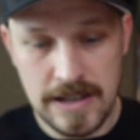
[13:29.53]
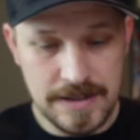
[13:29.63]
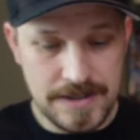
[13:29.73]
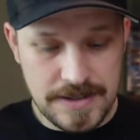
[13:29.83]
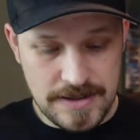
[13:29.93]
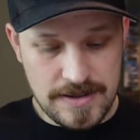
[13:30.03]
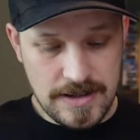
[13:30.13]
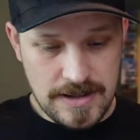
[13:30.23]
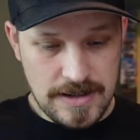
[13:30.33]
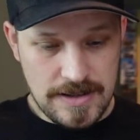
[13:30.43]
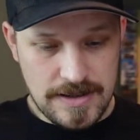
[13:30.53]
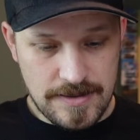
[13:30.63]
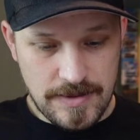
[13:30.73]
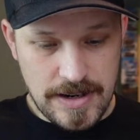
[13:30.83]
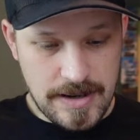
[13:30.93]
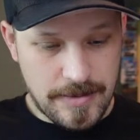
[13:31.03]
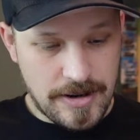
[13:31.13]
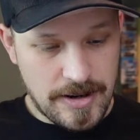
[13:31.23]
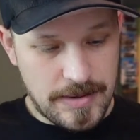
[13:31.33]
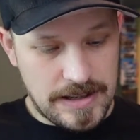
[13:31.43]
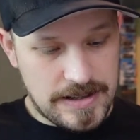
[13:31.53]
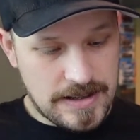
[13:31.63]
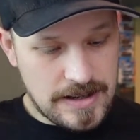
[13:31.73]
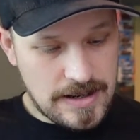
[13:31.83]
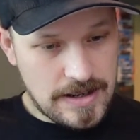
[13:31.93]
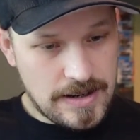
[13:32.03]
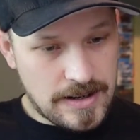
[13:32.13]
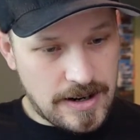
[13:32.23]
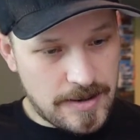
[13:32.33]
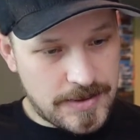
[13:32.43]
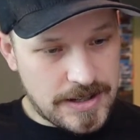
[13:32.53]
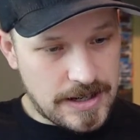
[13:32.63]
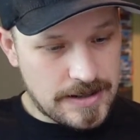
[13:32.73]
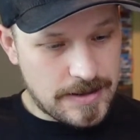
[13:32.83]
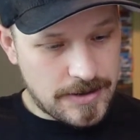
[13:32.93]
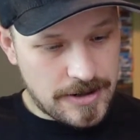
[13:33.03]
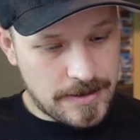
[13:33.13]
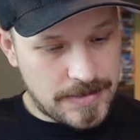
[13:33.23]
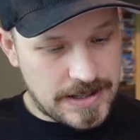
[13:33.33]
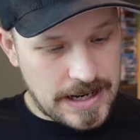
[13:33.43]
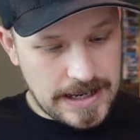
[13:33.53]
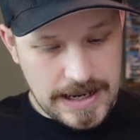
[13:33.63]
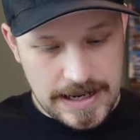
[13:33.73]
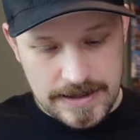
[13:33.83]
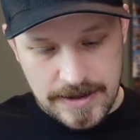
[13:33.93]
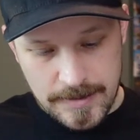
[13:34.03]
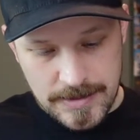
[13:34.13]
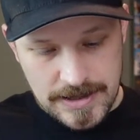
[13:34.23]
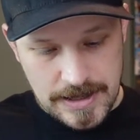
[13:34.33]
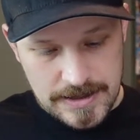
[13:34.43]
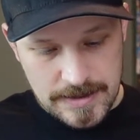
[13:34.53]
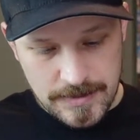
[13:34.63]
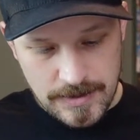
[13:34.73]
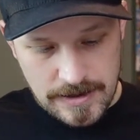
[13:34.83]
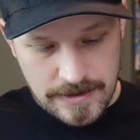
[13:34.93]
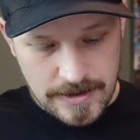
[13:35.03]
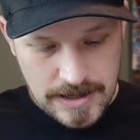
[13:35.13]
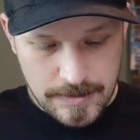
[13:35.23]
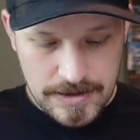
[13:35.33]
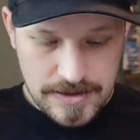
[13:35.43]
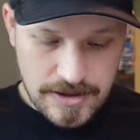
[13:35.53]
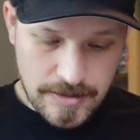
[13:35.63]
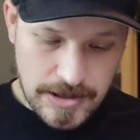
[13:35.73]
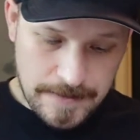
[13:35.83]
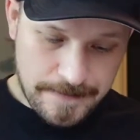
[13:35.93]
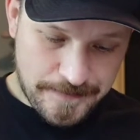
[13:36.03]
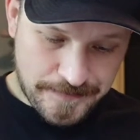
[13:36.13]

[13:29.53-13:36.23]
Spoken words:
This is right up Curbs Custom, Curbs Diecast, Curbs Customs, whatever your name is, Kirby.